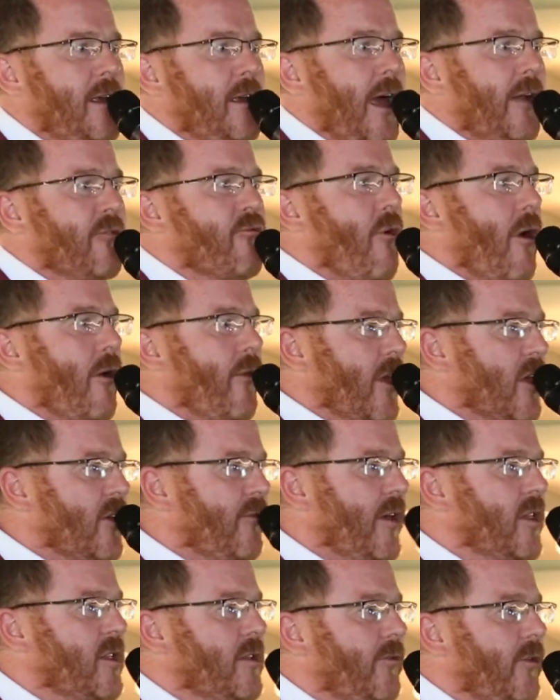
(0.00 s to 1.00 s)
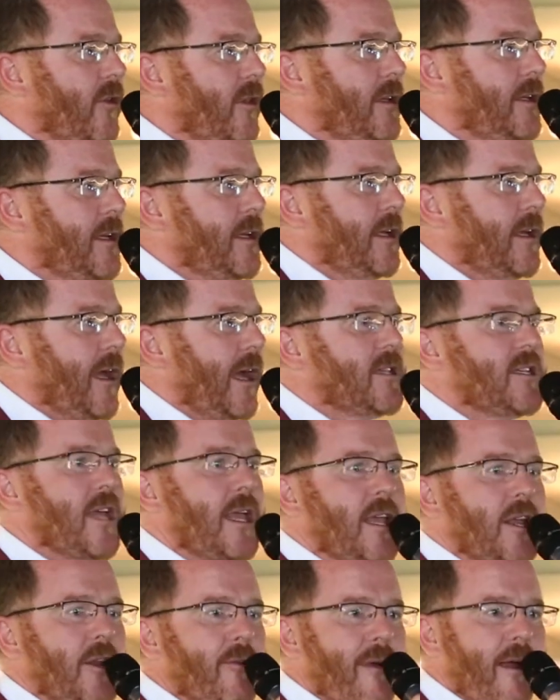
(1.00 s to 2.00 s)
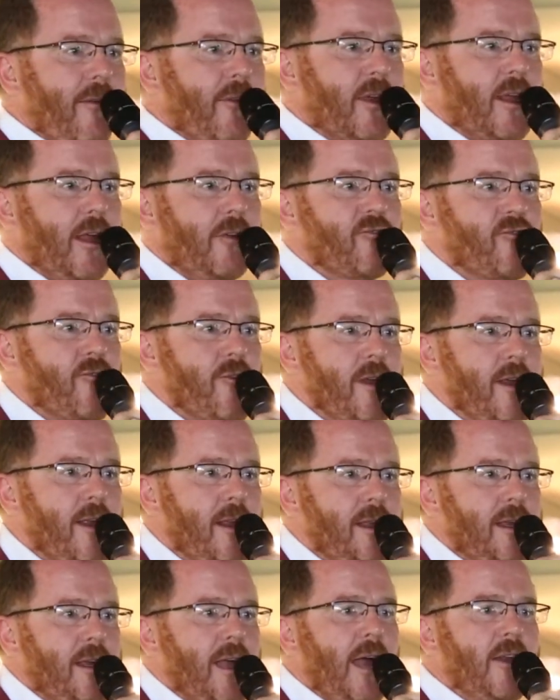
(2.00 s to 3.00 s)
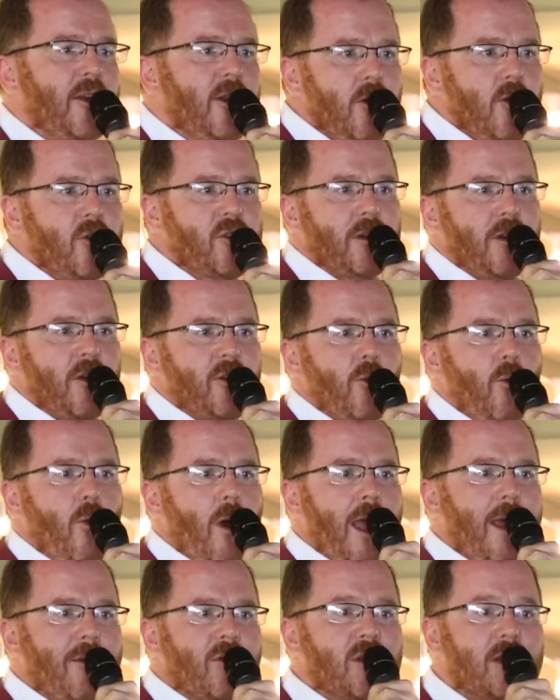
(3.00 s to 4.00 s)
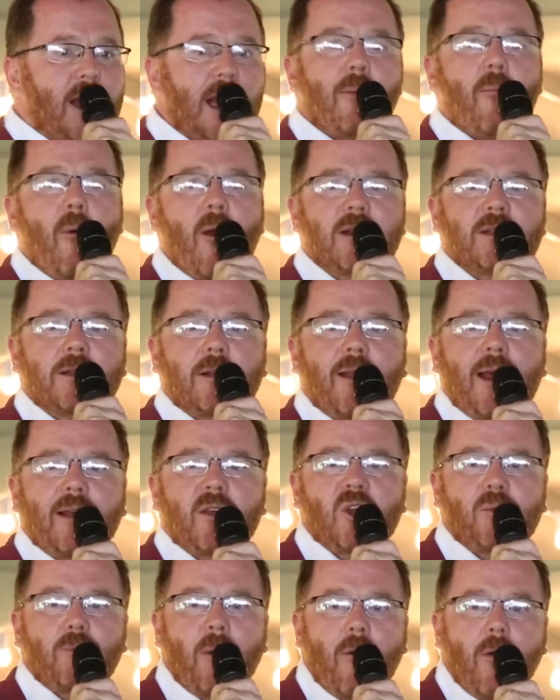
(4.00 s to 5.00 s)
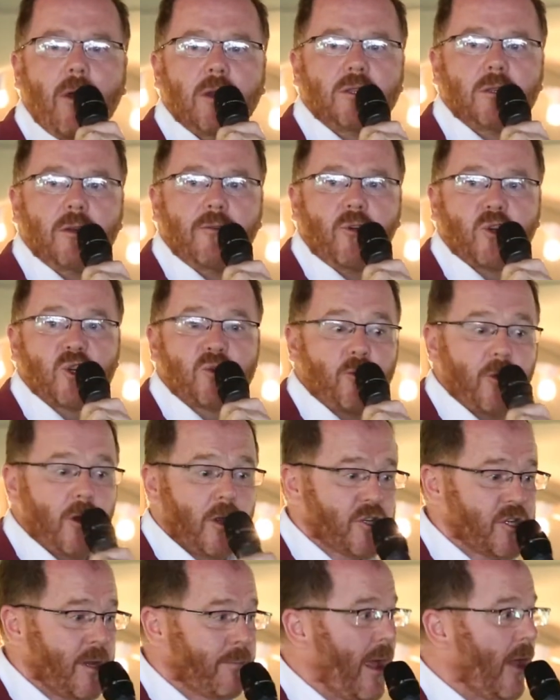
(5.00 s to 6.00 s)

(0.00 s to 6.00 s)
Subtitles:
and grow this festival and take it around the country and use it as a way of celebrating that spirit of entrepreneurship.